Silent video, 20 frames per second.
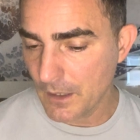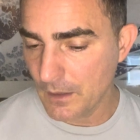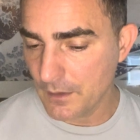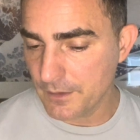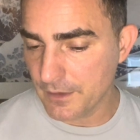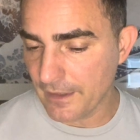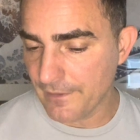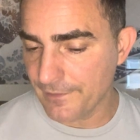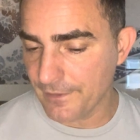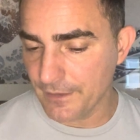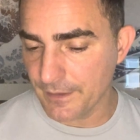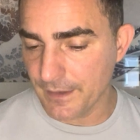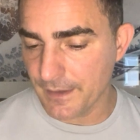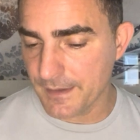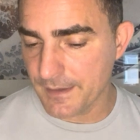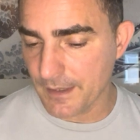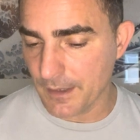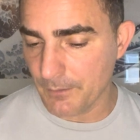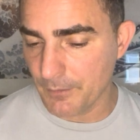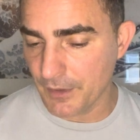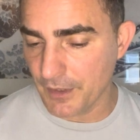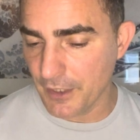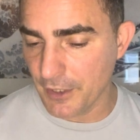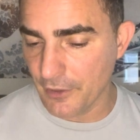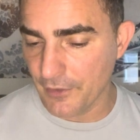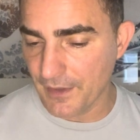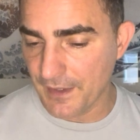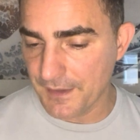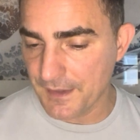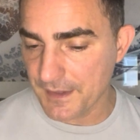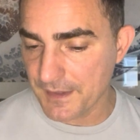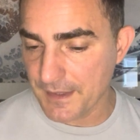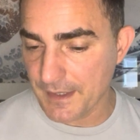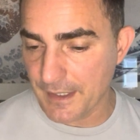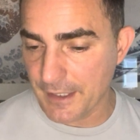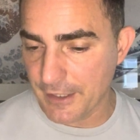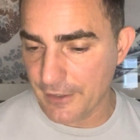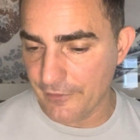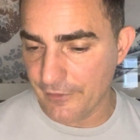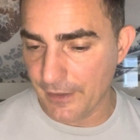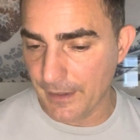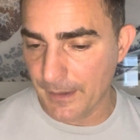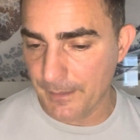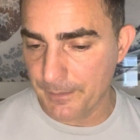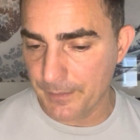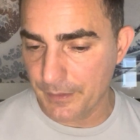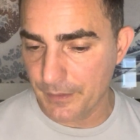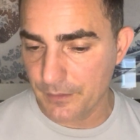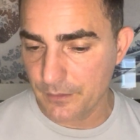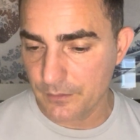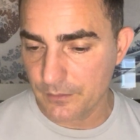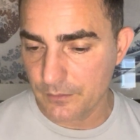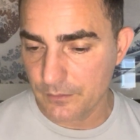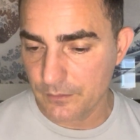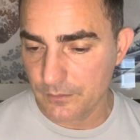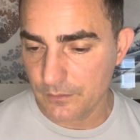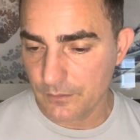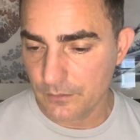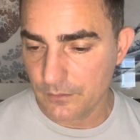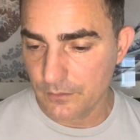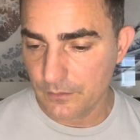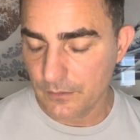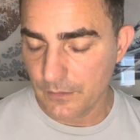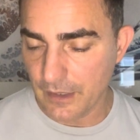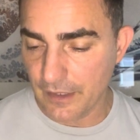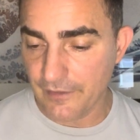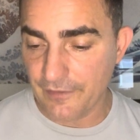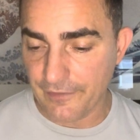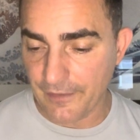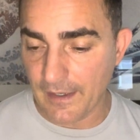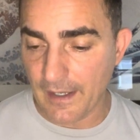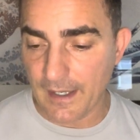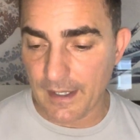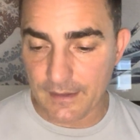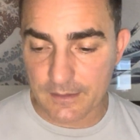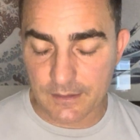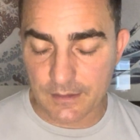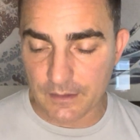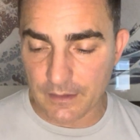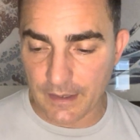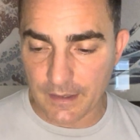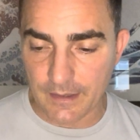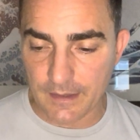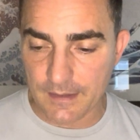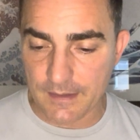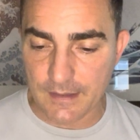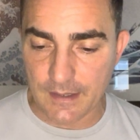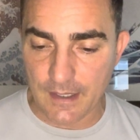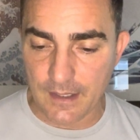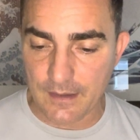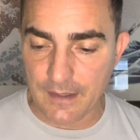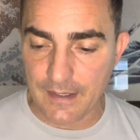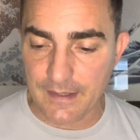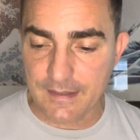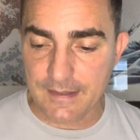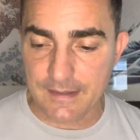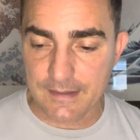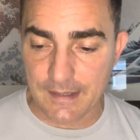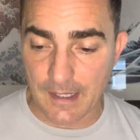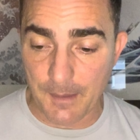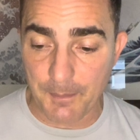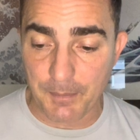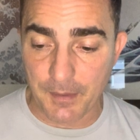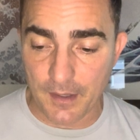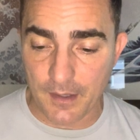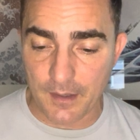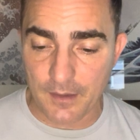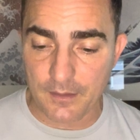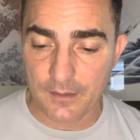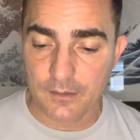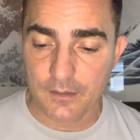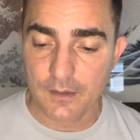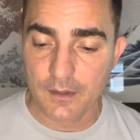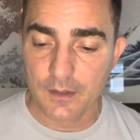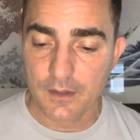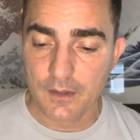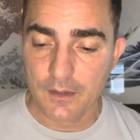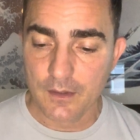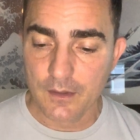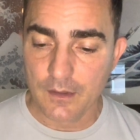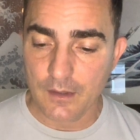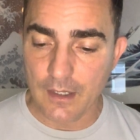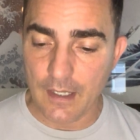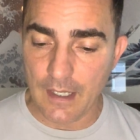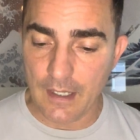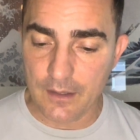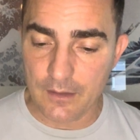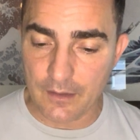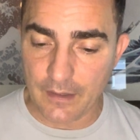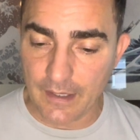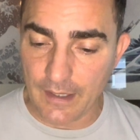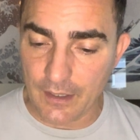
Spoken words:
Definitely someone here that doesn't give up. In fact, like I said, they step in and